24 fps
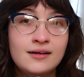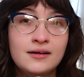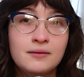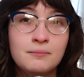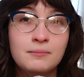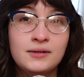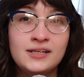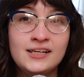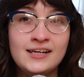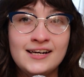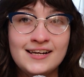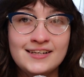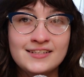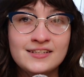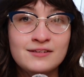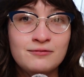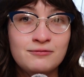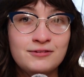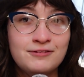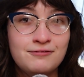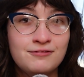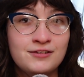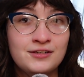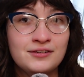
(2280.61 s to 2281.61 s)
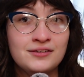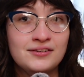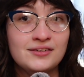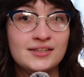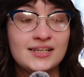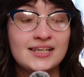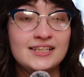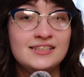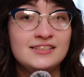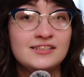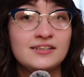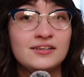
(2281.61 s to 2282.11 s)
But it isn't revealed
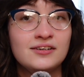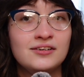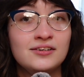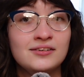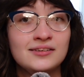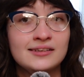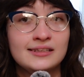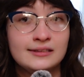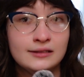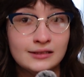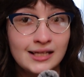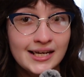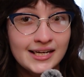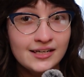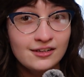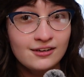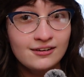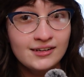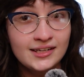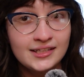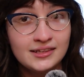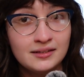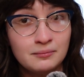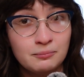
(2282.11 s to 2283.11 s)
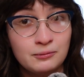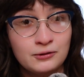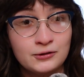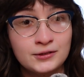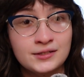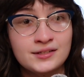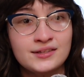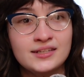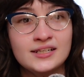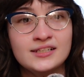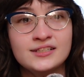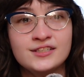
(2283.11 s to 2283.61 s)
until later in the
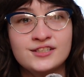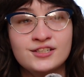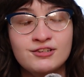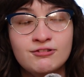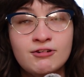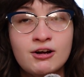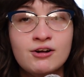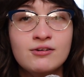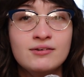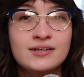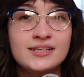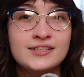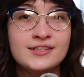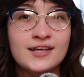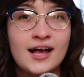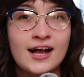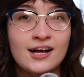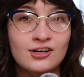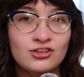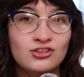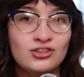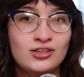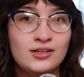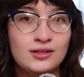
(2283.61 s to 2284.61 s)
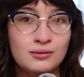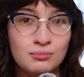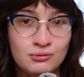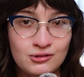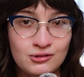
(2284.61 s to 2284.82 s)
book that Zero is actually the